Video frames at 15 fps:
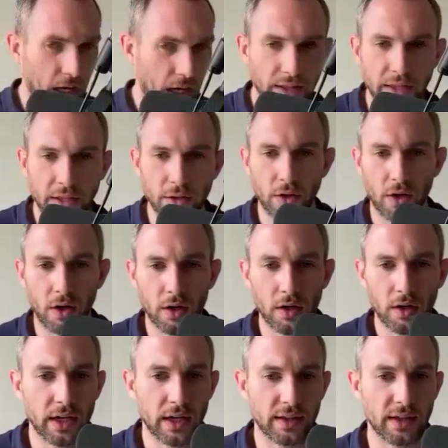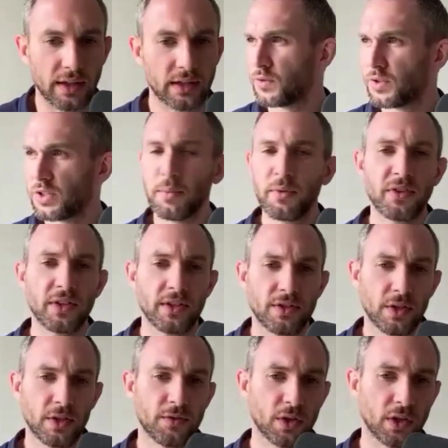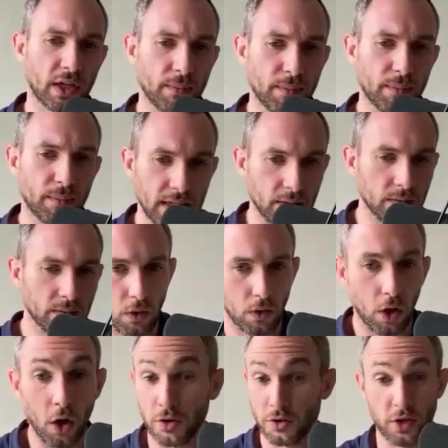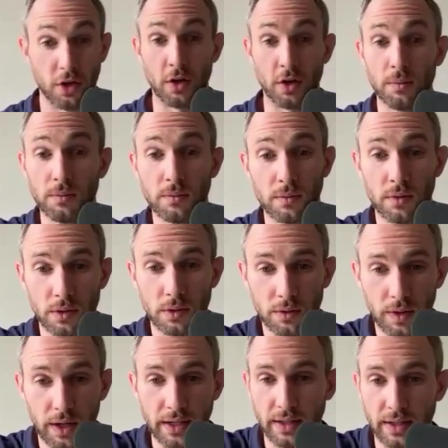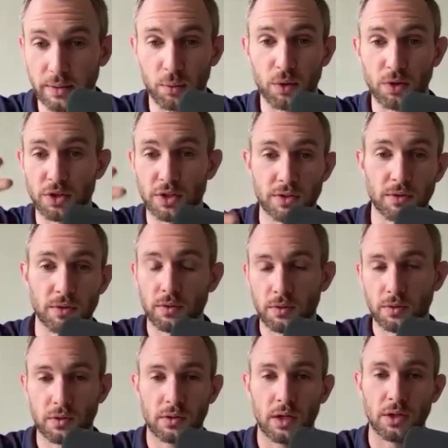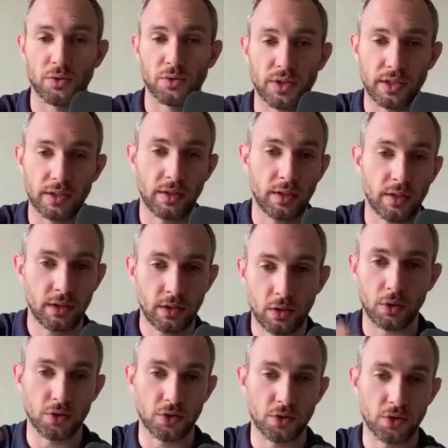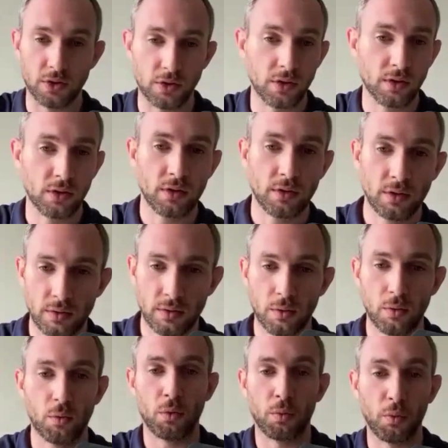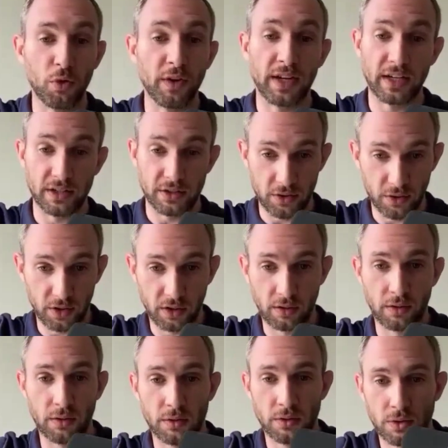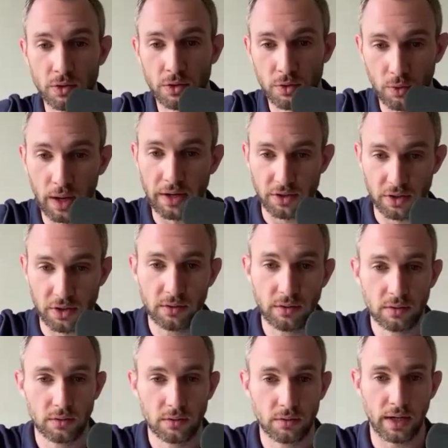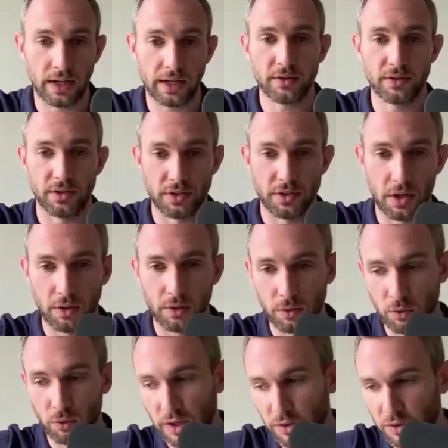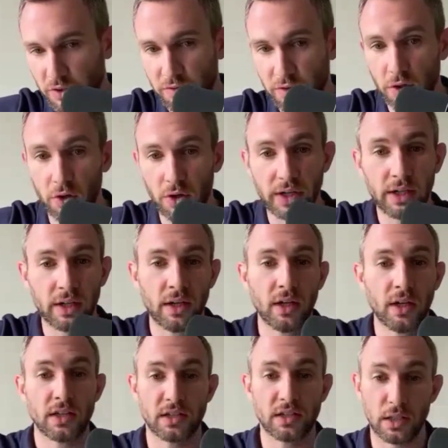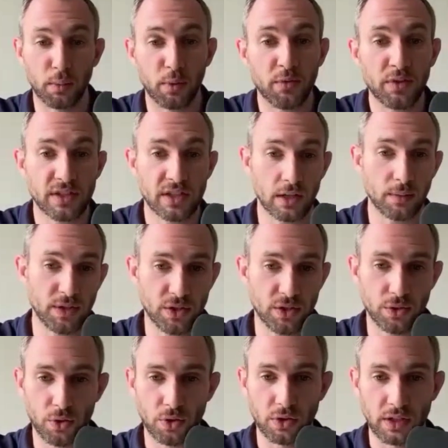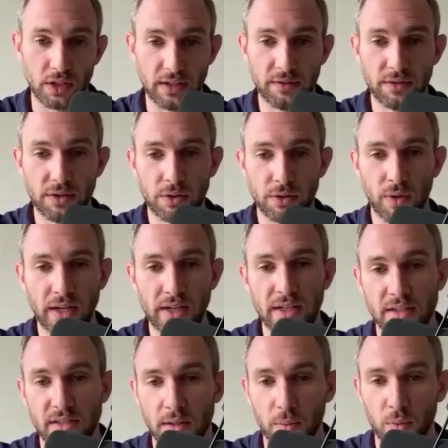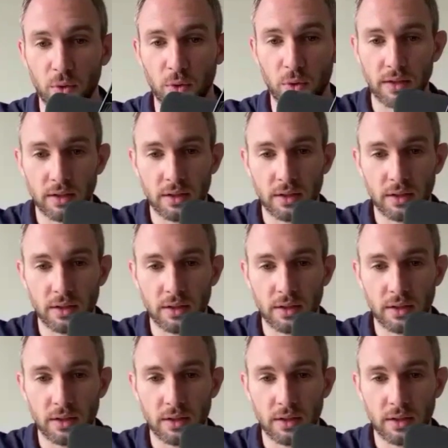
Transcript: I think there are, and I think some of these shifts are going to be long term, right? Like we're just country, culture, we're moving in a certain direction, right? There's a greater shift occurring. Some of it's going to be shorter lived, right? It's somewhat